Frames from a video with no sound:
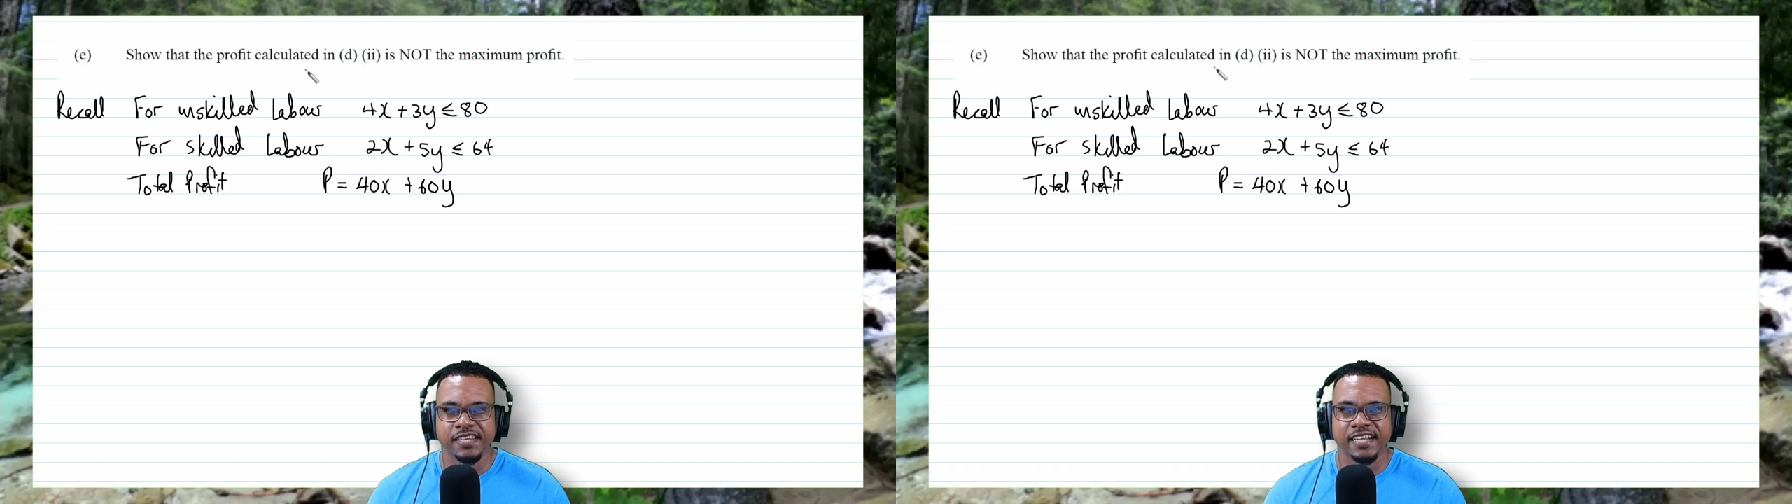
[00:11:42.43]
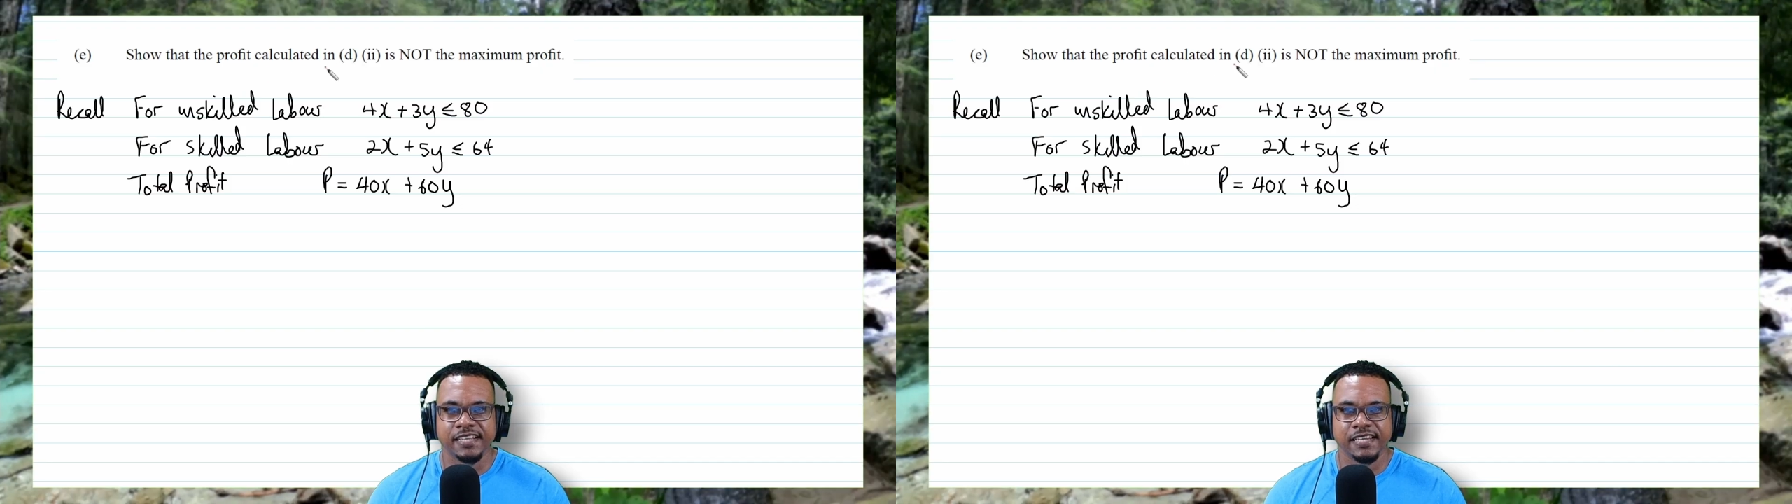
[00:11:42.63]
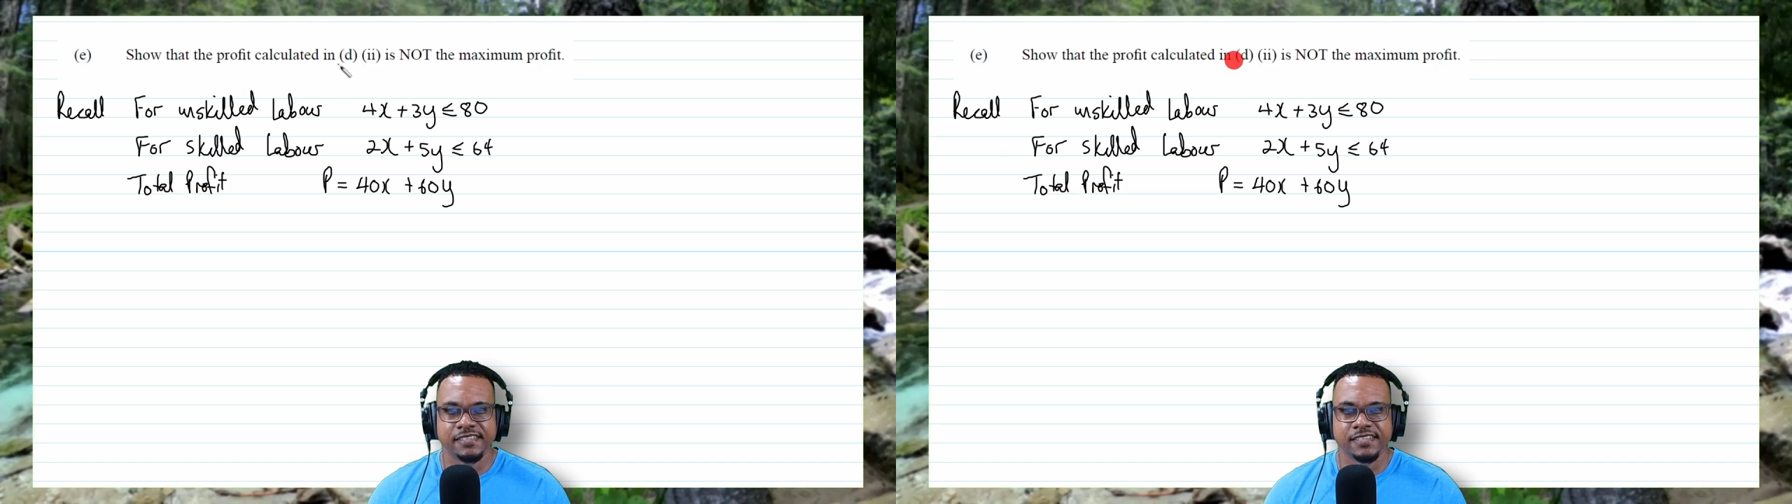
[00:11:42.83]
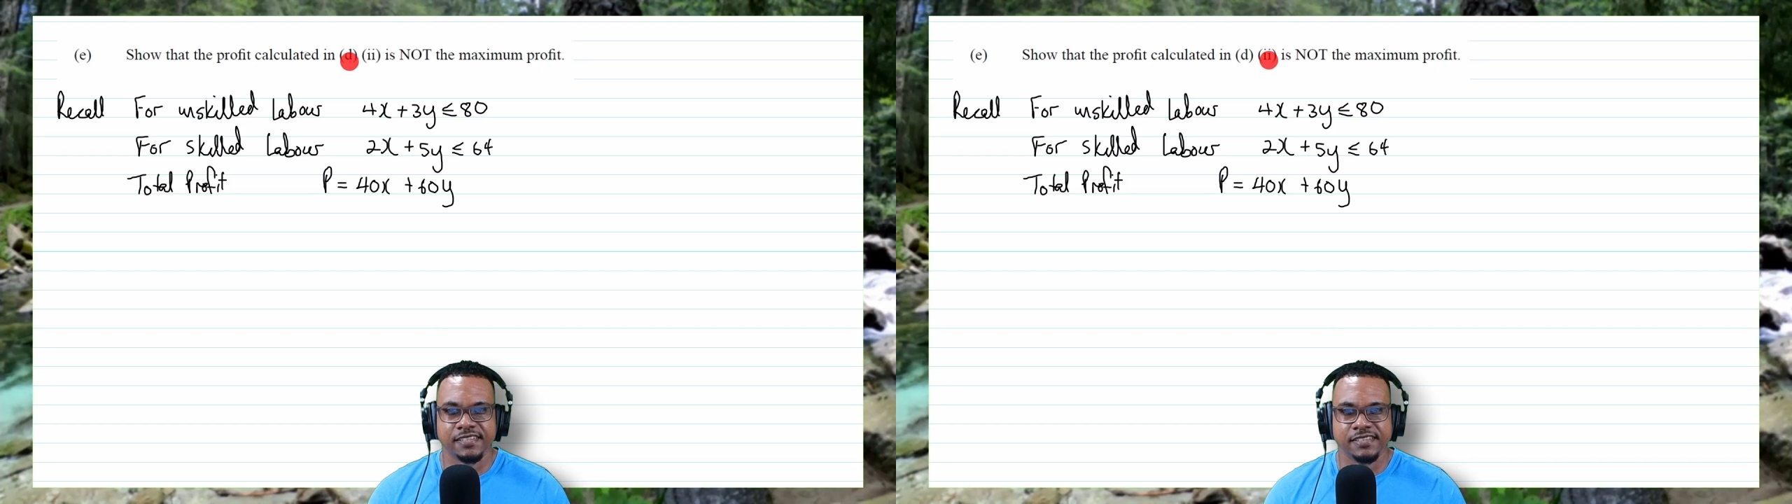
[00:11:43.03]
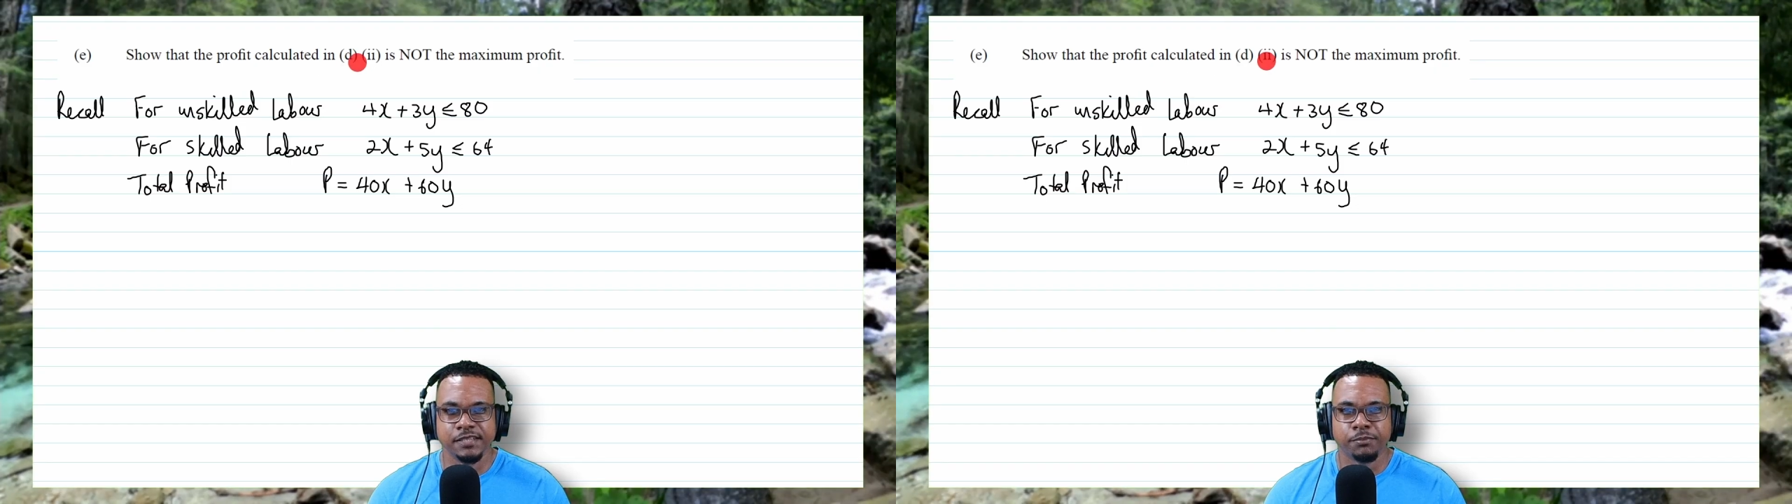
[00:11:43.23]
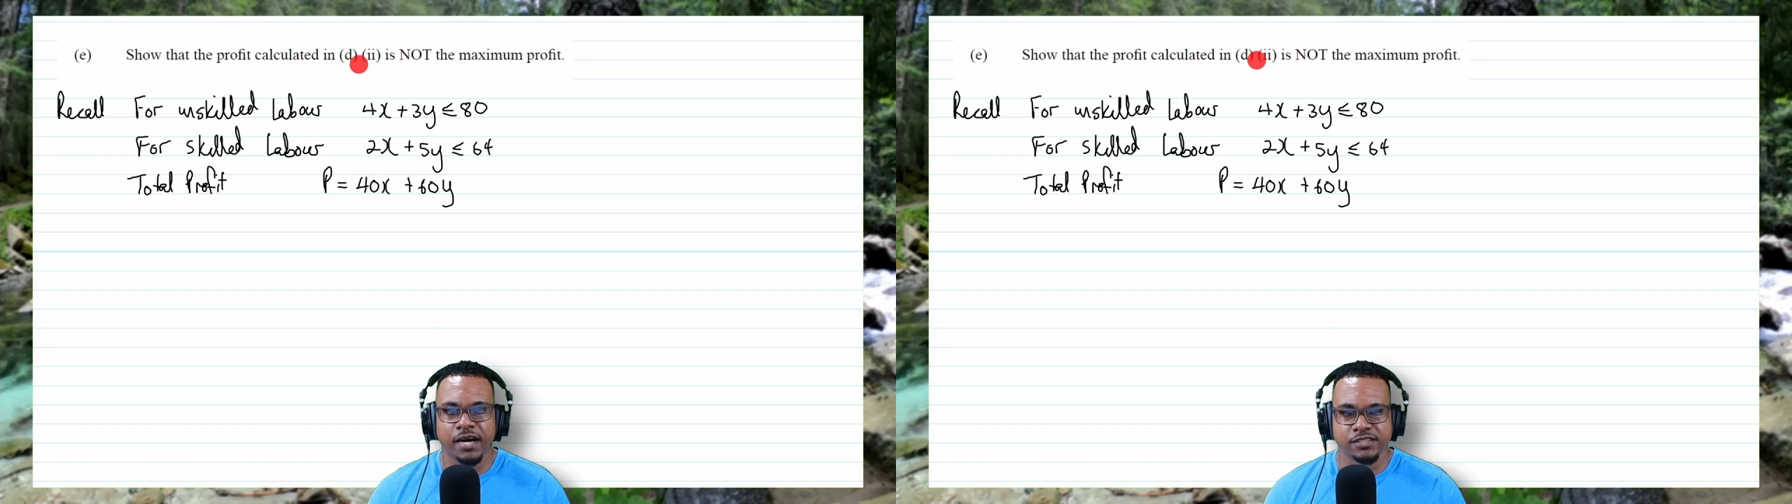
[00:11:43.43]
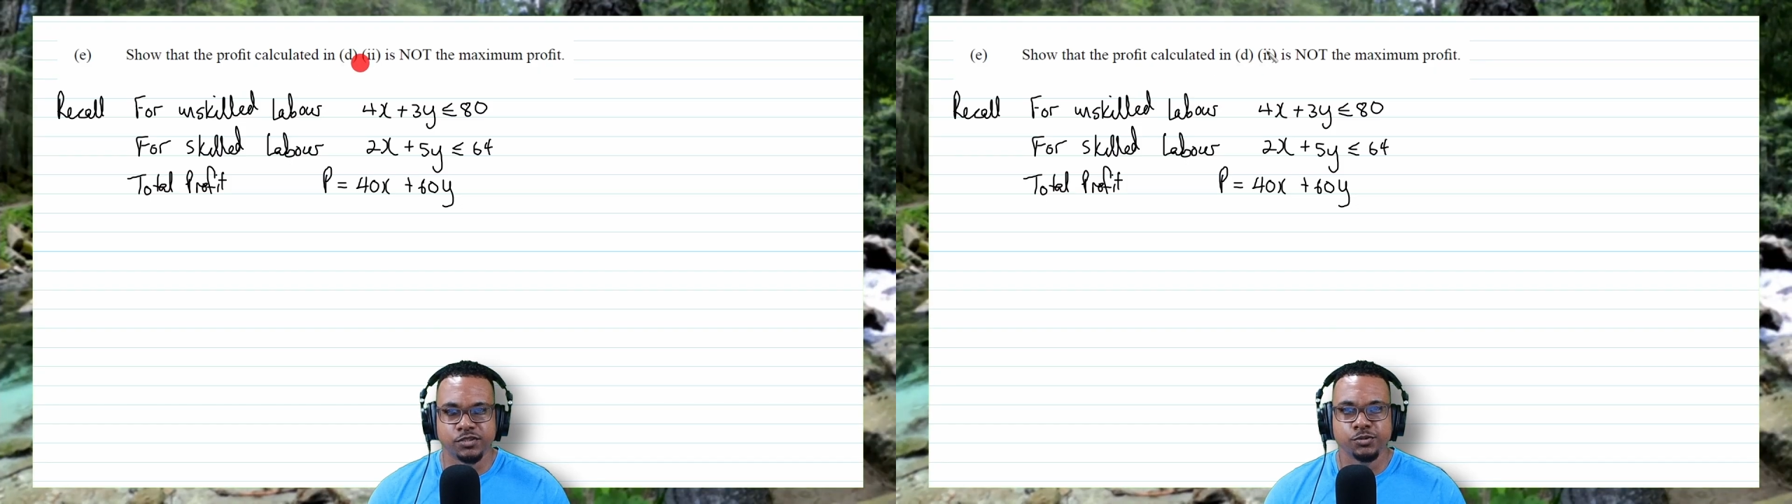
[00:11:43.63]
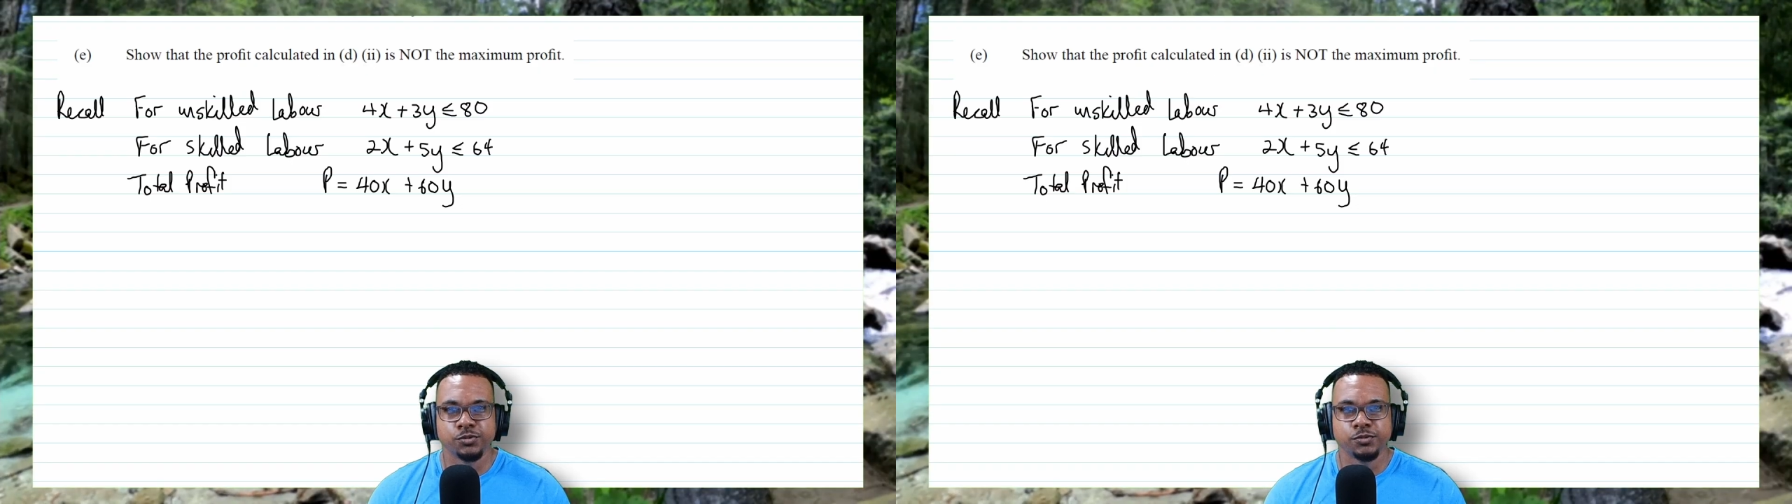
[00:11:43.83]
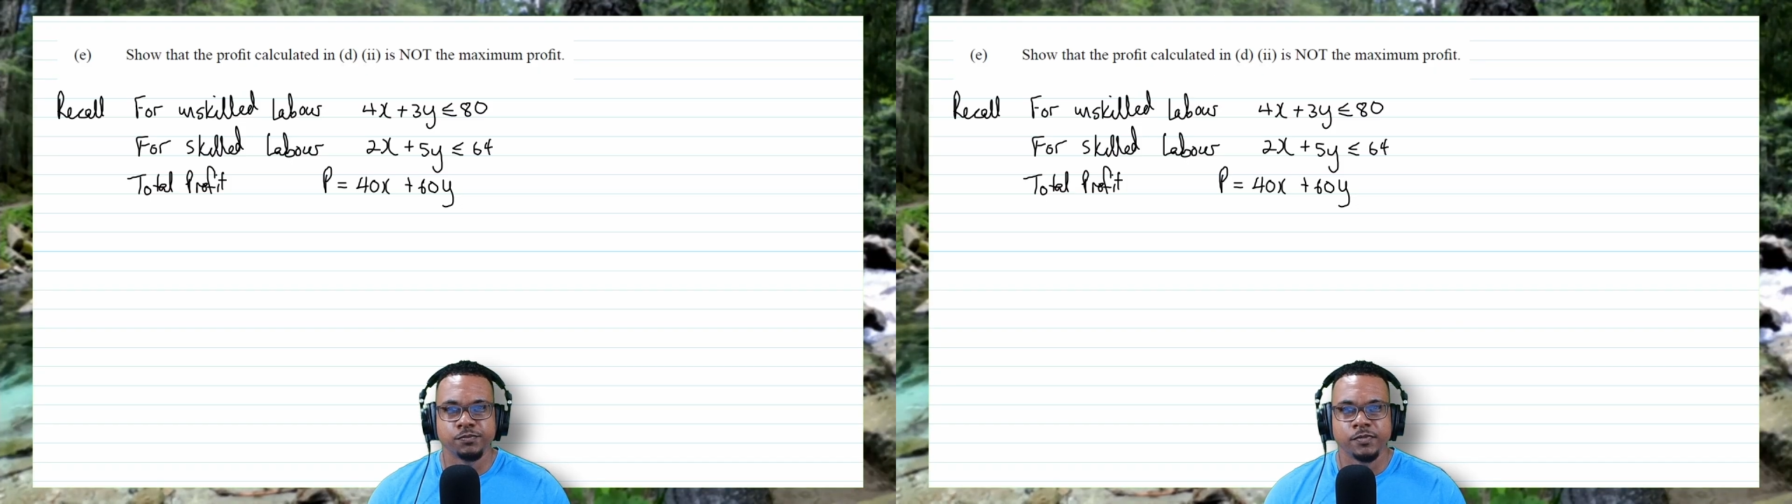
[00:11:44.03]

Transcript: calculated in D part 2.